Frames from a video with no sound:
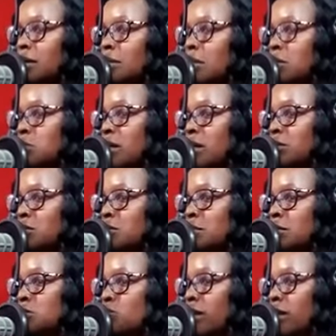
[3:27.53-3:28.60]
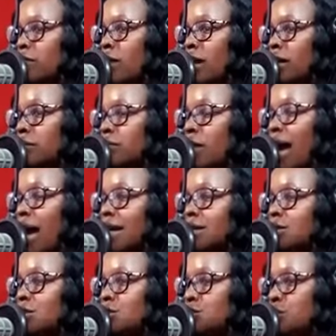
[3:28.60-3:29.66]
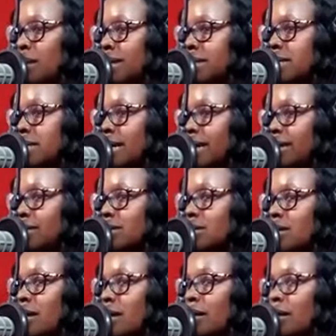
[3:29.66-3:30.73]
between October 25 and 26.